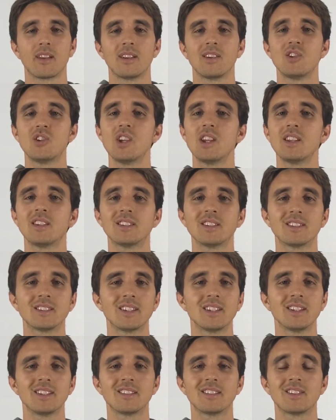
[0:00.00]
Jesus
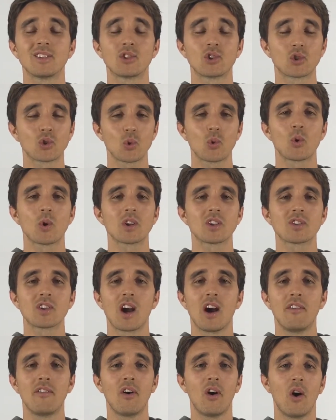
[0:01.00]
is the source
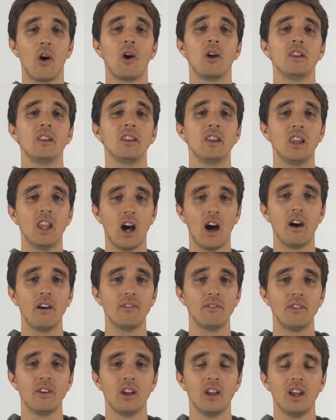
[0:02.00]
of all
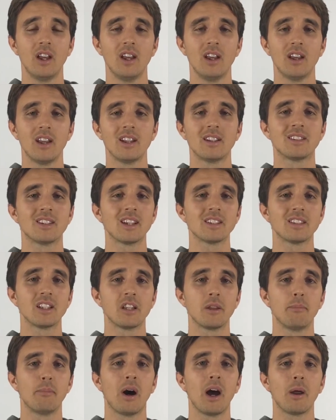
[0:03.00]
love. It says in
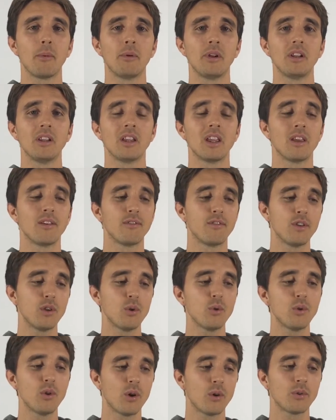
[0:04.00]
the Bible, if
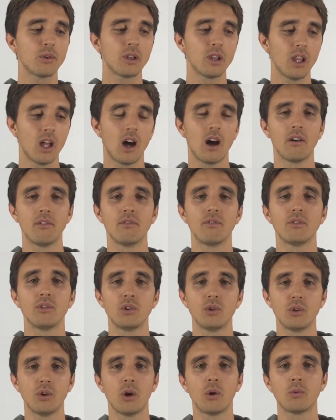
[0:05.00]
you don't love,
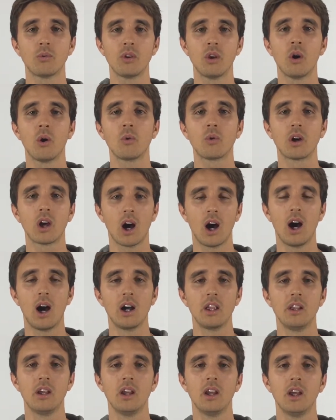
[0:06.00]
you don't know
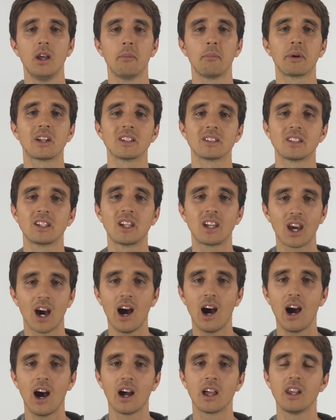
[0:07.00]
God, because
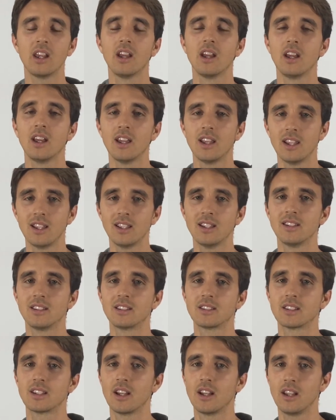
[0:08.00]
God
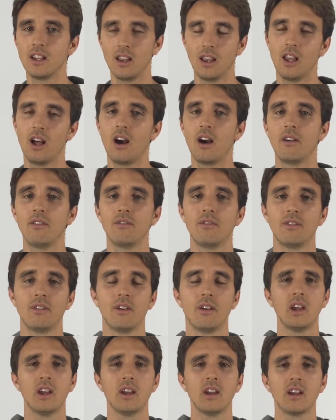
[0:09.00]
is love.
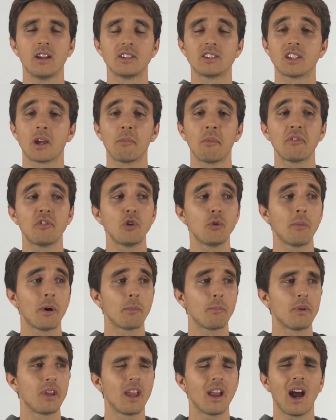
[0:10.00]
And some of you
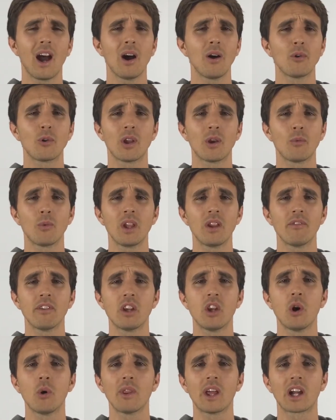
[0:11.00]
might be, how can we
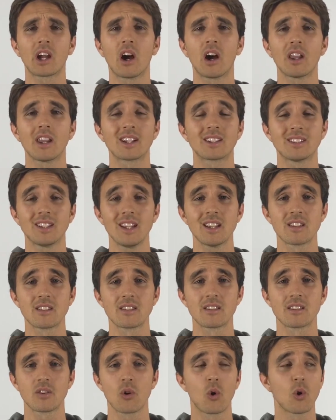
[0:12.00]
even know that God
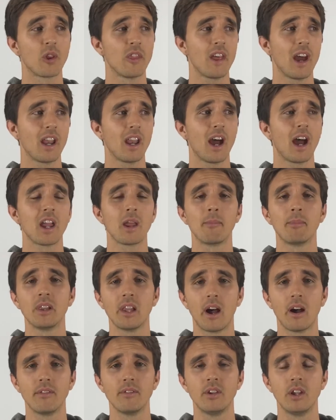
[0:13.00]
exists or that I am
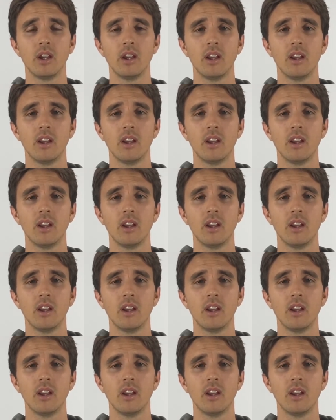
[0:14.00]
loved?